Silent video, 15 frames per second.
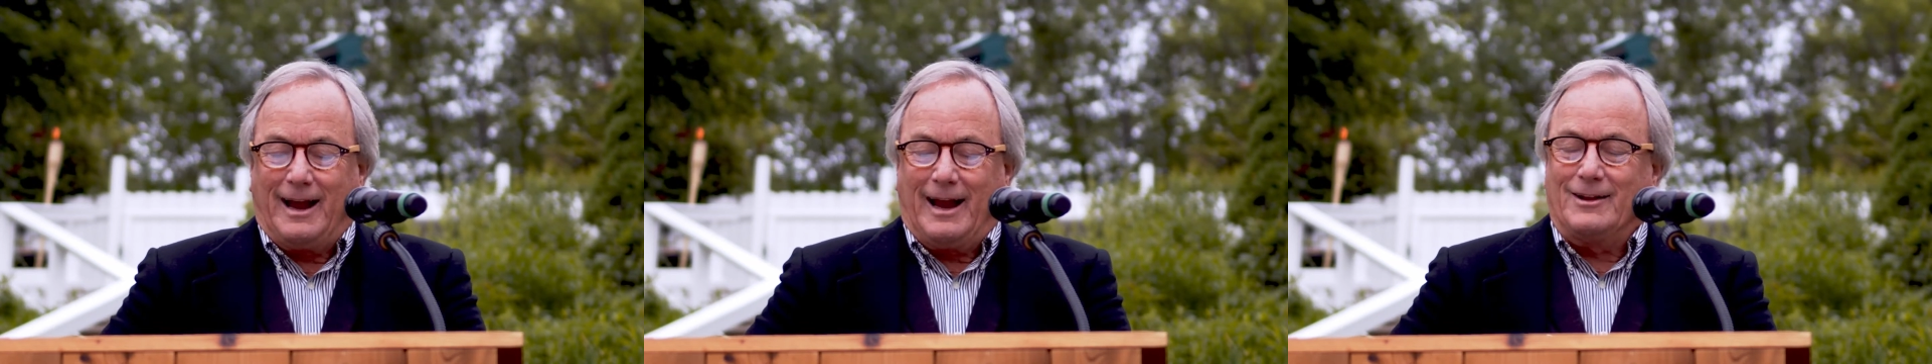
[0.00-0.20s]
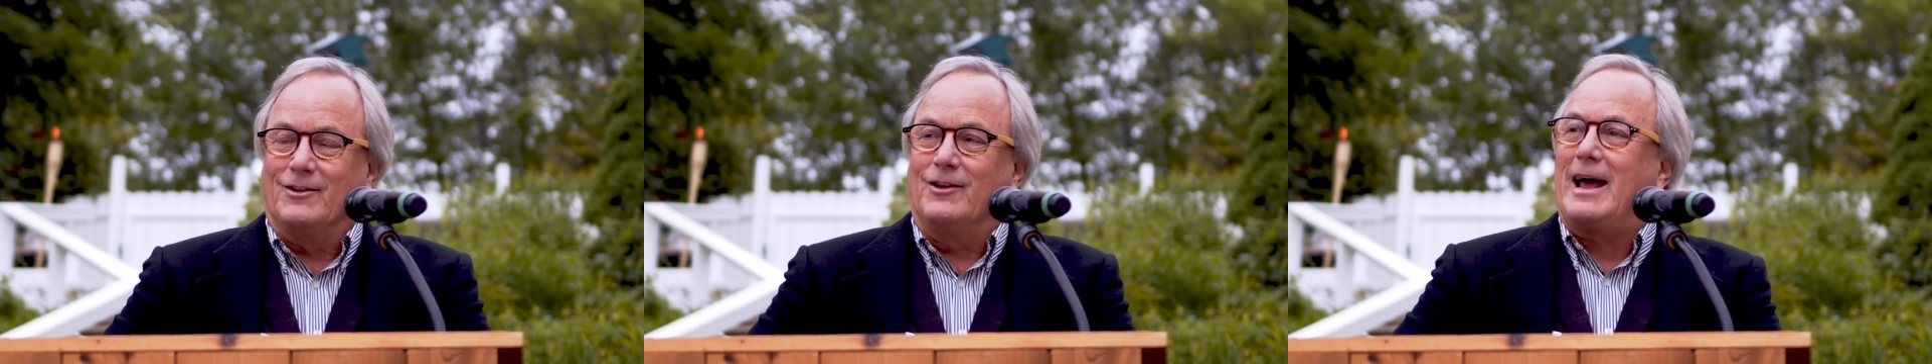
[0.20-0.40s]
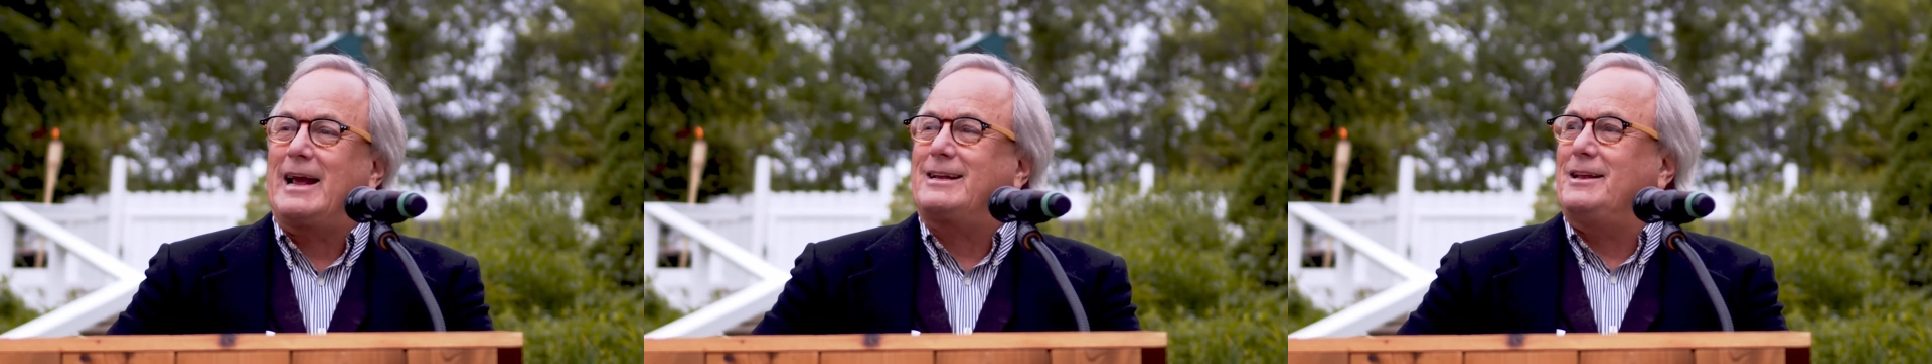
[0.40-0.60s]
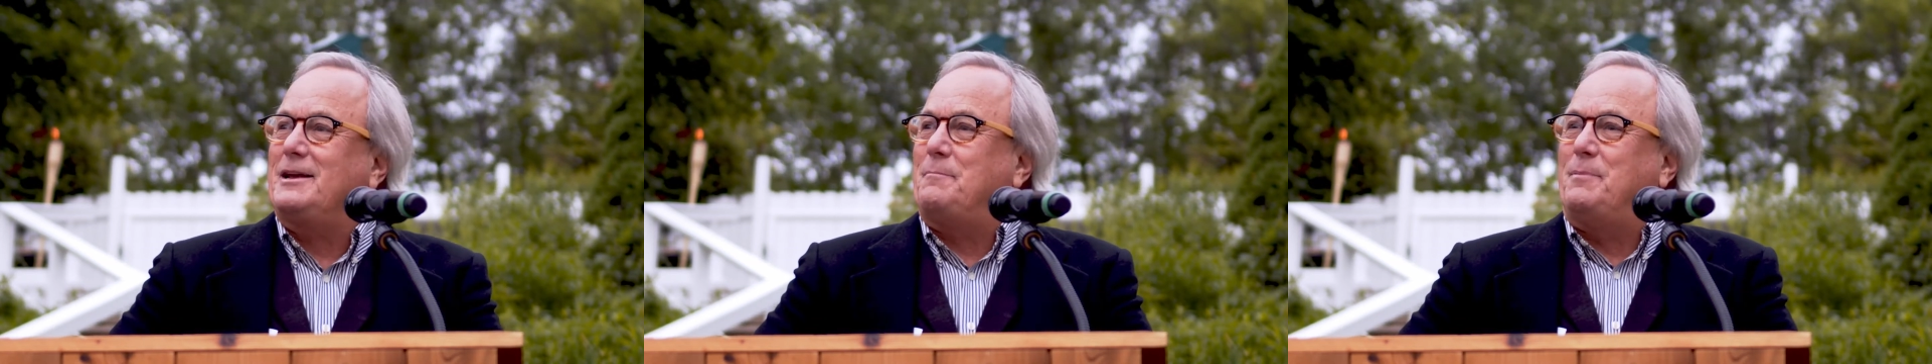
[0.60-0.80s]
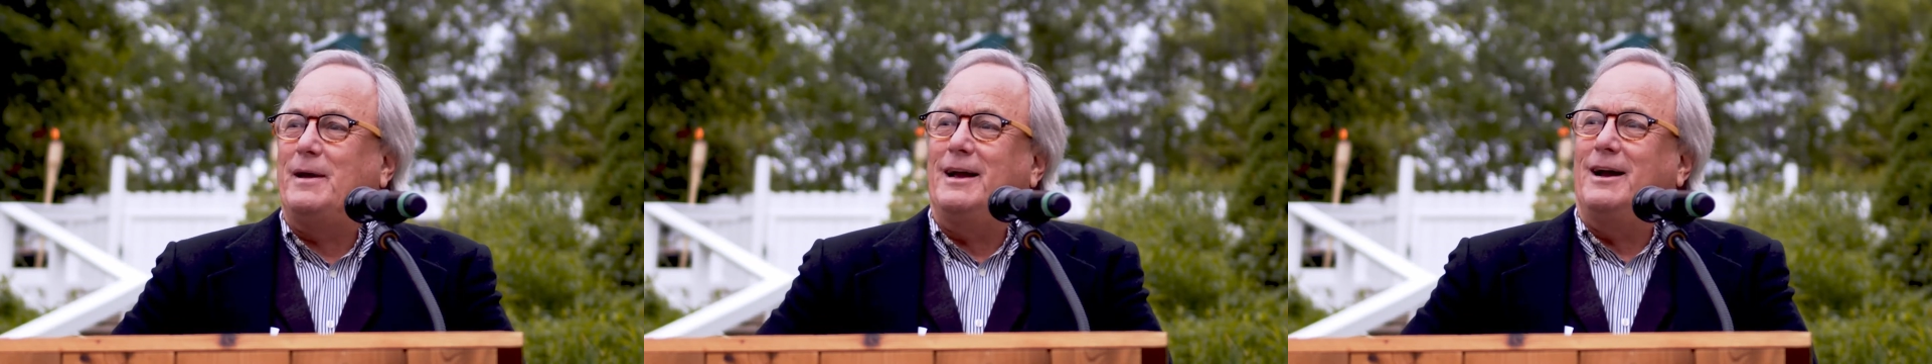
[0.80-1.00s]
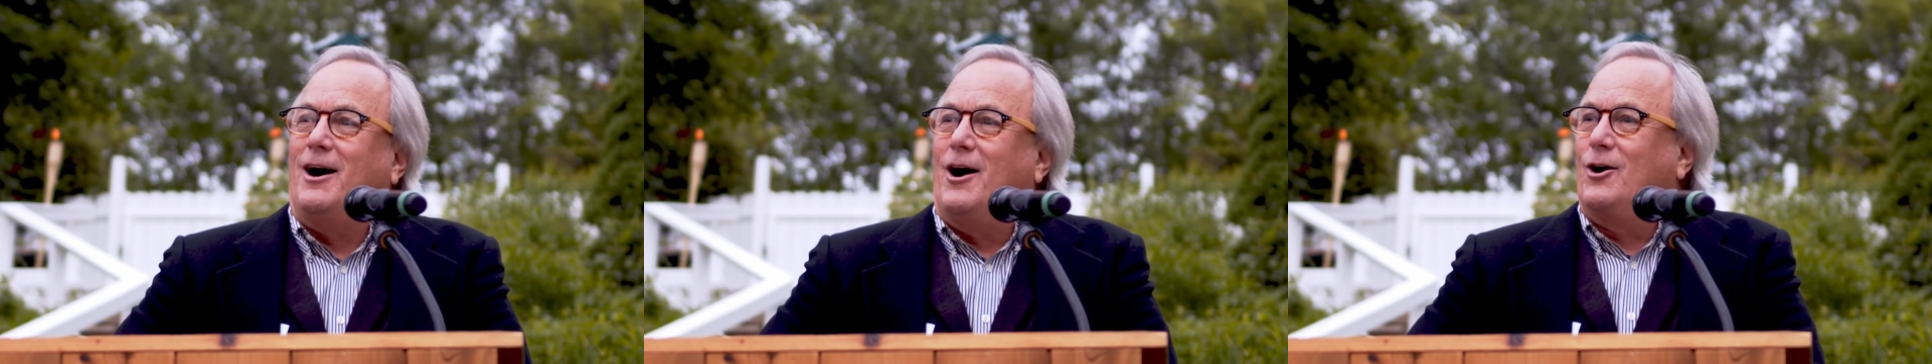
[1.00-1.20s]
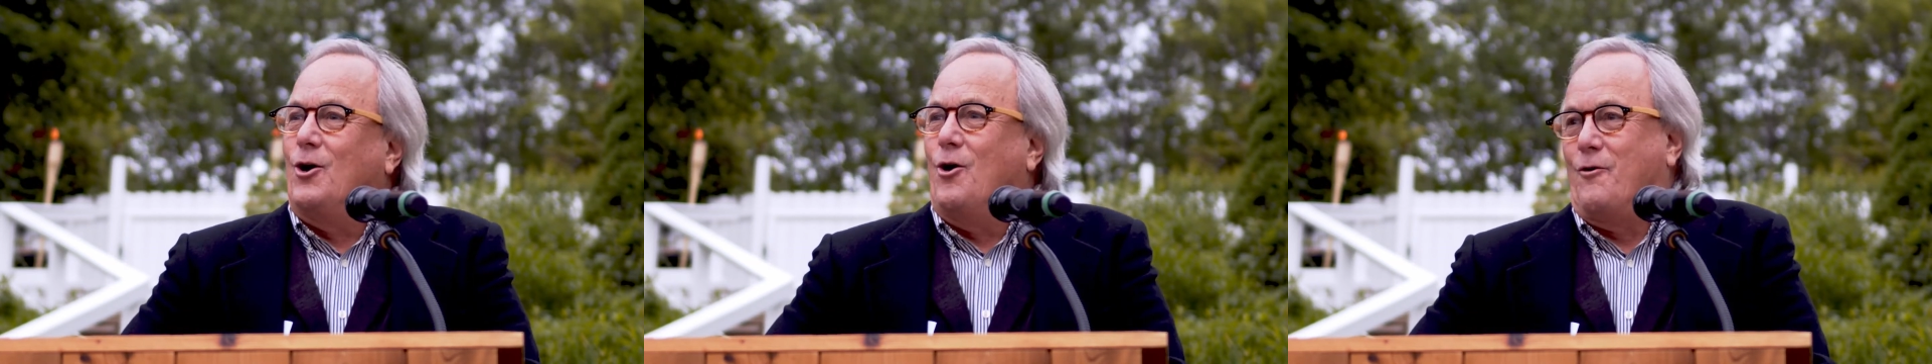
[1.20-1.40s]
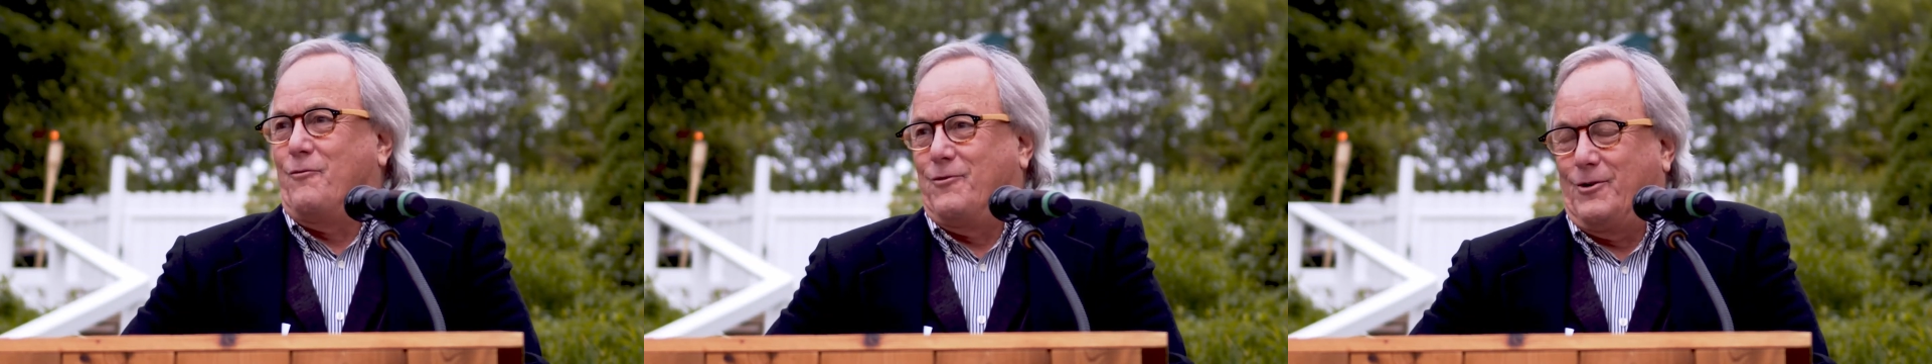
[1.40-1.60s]
and likely being
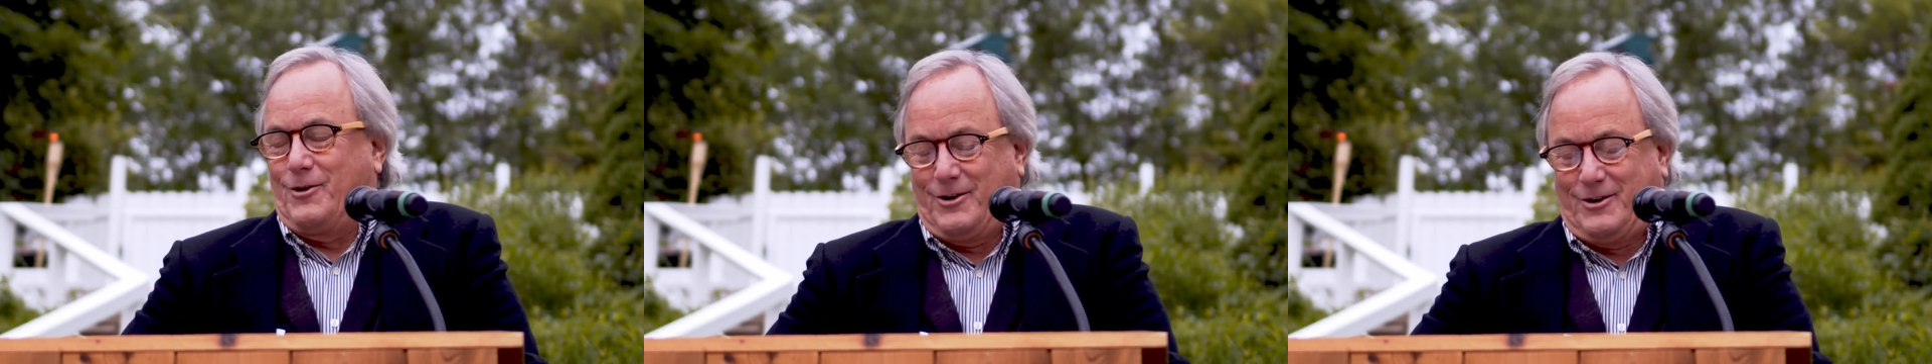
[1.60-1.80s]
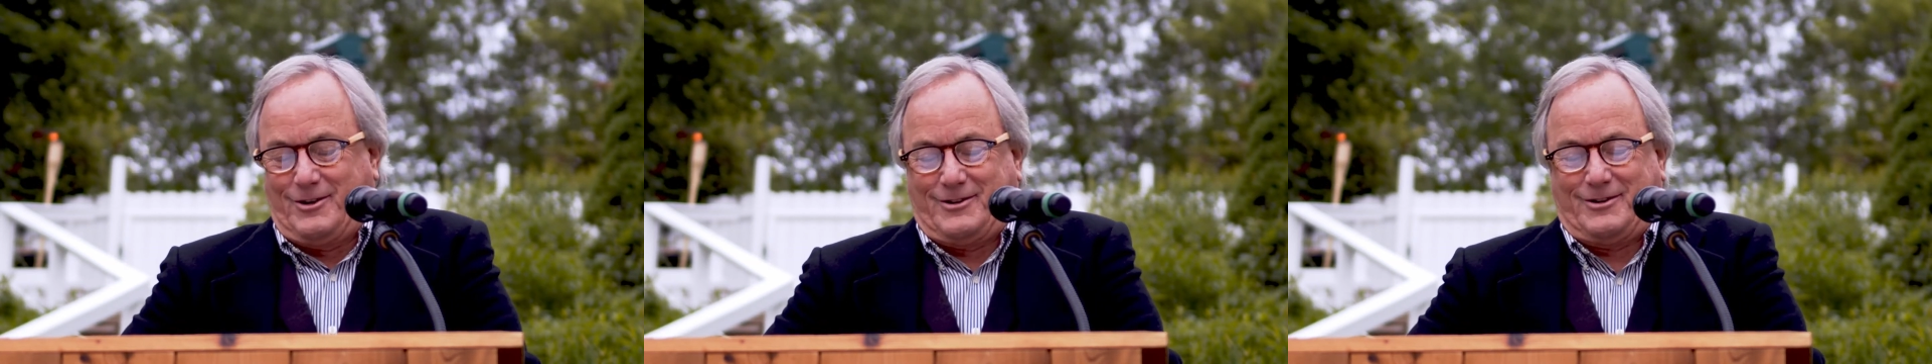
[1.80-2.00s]
hungover.